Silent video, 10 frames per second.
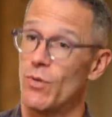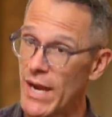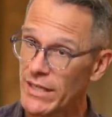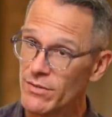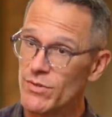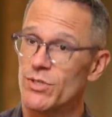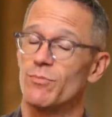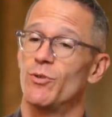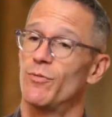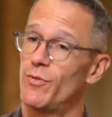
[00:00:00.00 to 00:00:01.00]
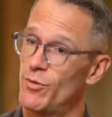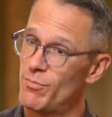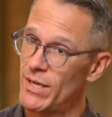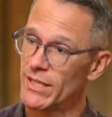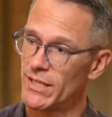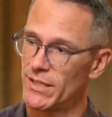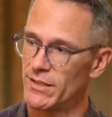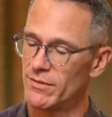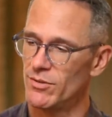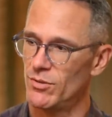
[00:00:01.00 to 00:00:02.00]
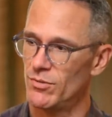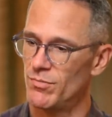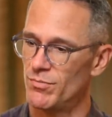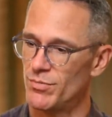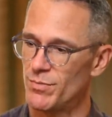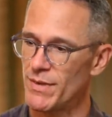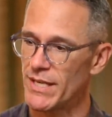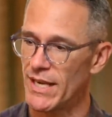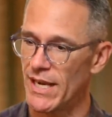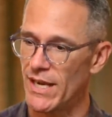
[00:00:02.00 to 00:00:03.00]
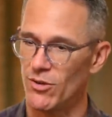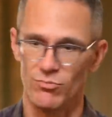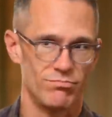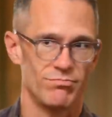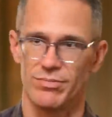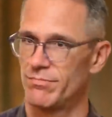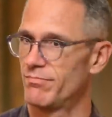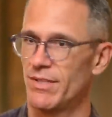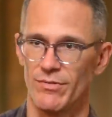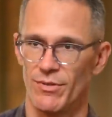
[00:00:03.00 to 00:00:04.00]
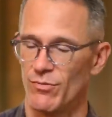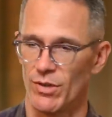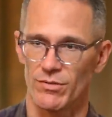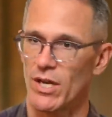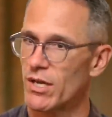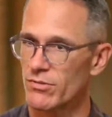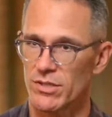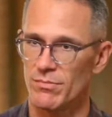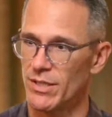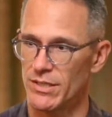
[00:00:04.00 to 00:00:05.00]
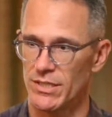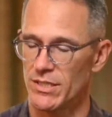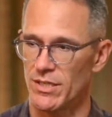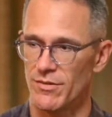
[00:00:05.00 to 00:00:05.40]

Your activism, your filmmaking, your speaking out, even in front of Congress about this